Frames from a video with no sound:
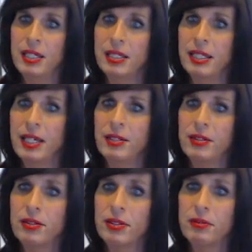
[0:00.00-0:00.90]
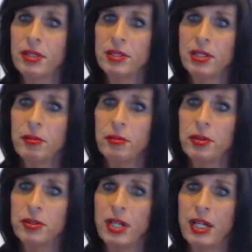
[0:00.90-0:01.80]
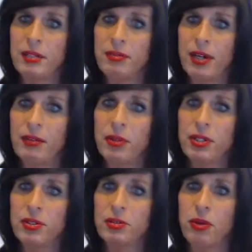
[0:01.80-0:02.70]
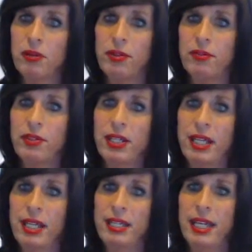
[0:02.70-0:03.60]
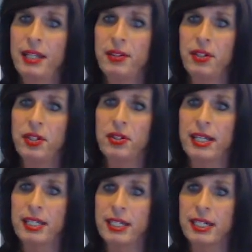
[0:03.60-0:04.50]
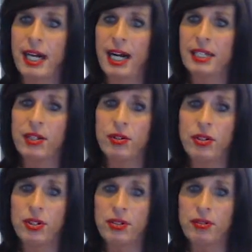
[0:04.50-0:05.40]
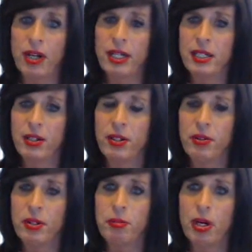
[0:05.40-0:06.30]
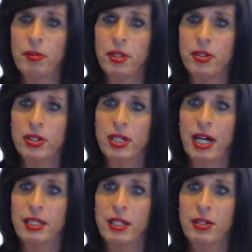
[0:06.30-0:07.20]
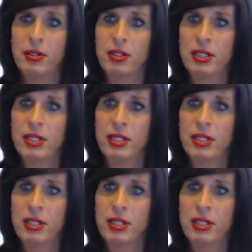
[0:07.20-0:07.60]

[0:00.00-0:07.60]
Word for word: Yeah, you're my Somerville's 95, Winters 150. Nathan, you're like in a condo unit, right? Are you in an apartment or a condo?